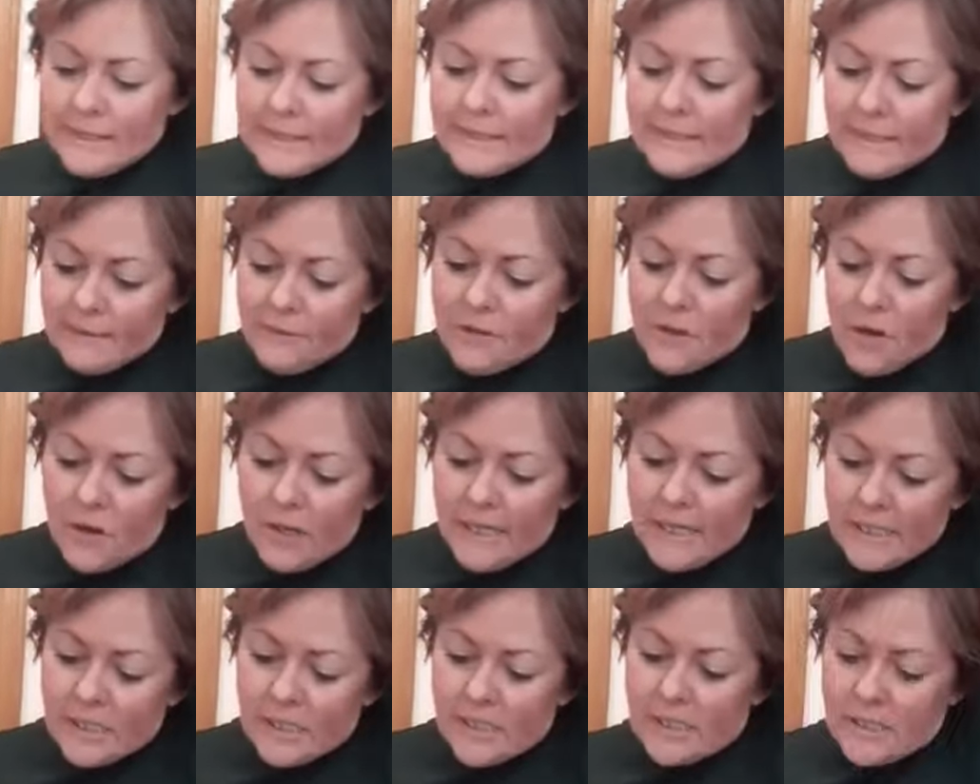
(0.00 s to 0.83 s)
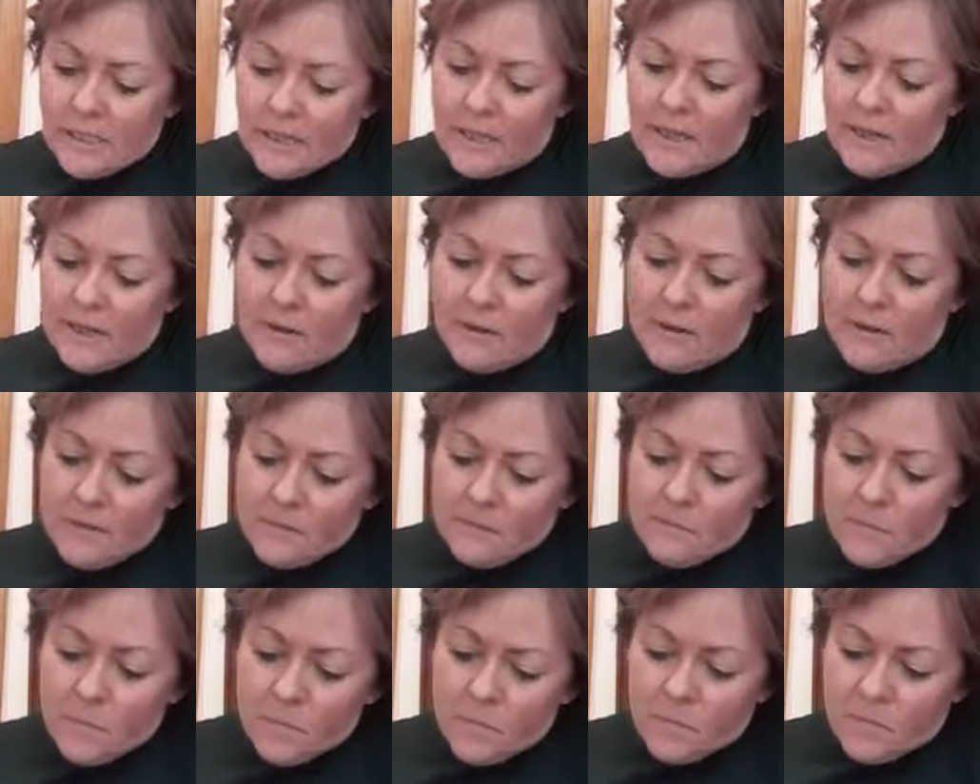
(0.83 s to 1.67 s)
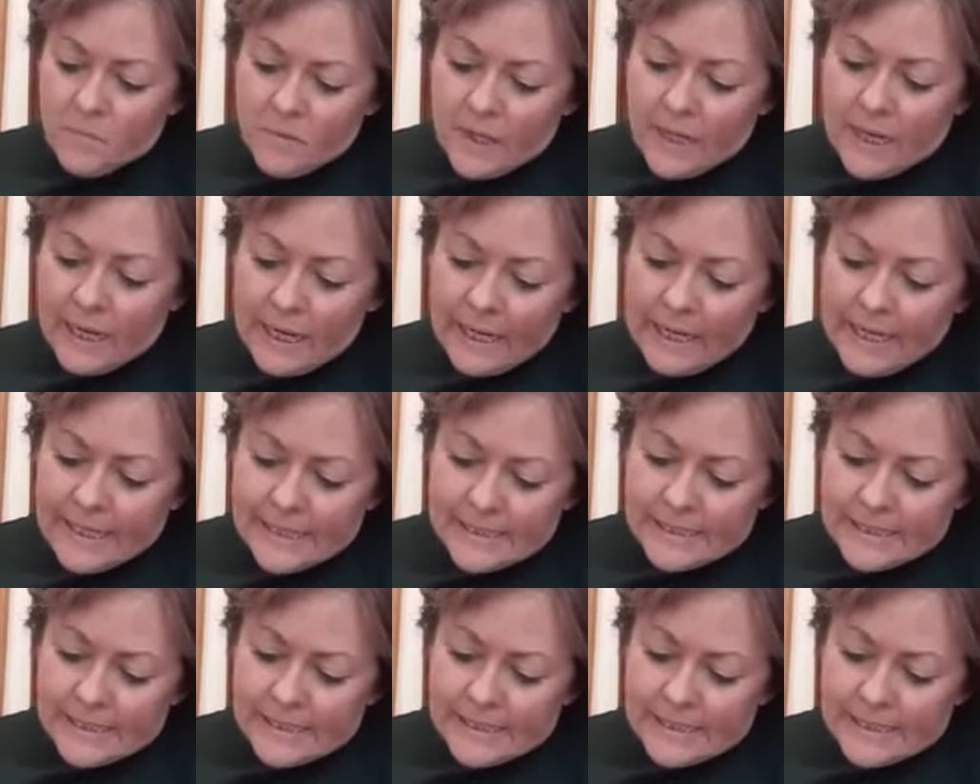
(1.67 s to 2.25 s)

It's a nice clear